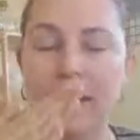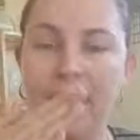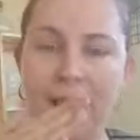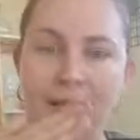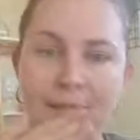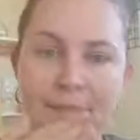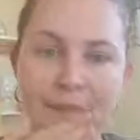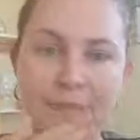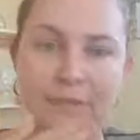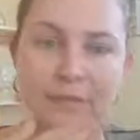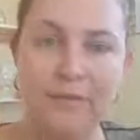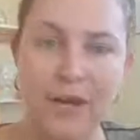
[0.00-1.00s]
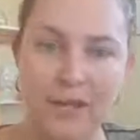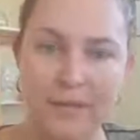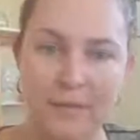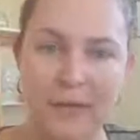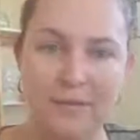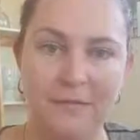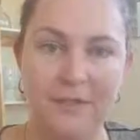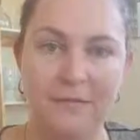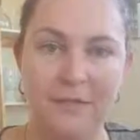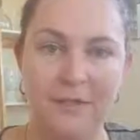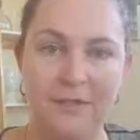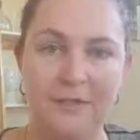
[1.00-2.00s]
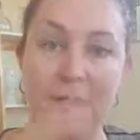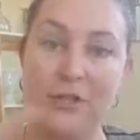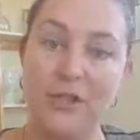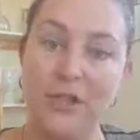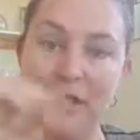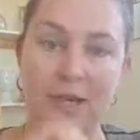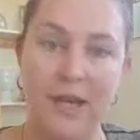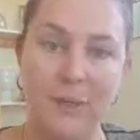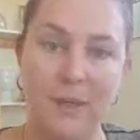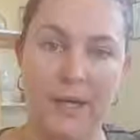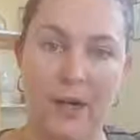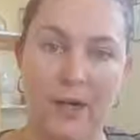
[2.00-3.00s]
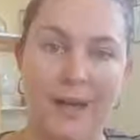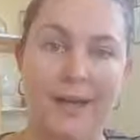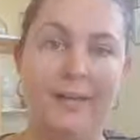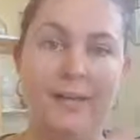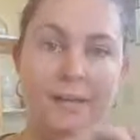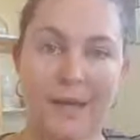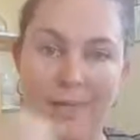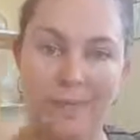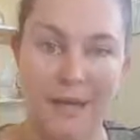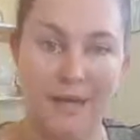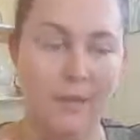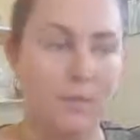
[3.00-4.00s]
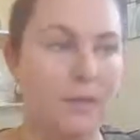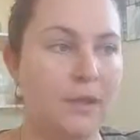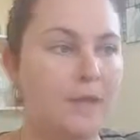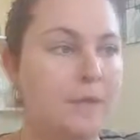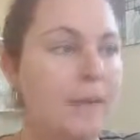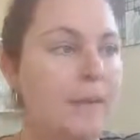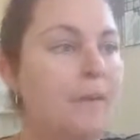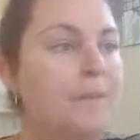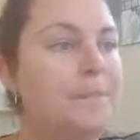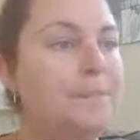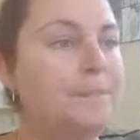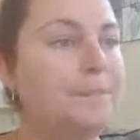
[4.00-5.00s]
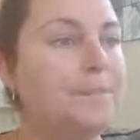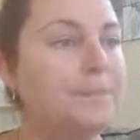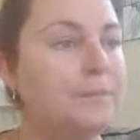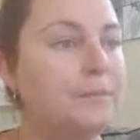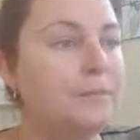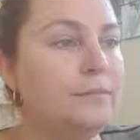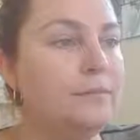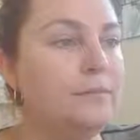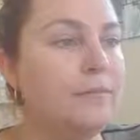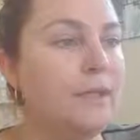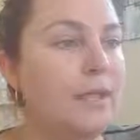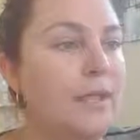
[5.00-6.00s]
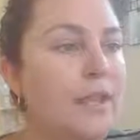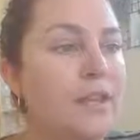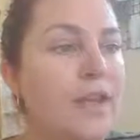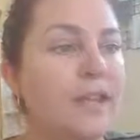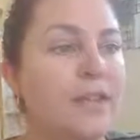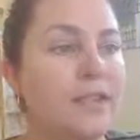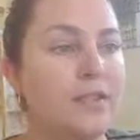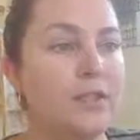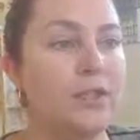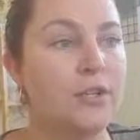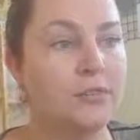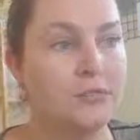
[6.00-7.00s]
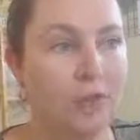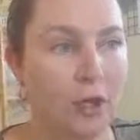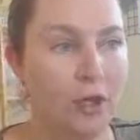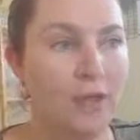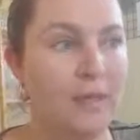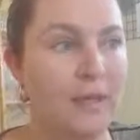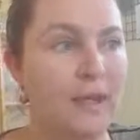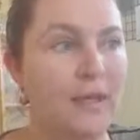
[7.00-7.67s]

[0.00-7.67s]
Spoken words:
fired them after the 1st of March, you can now rehire them and pay them with this payment. They need to confirm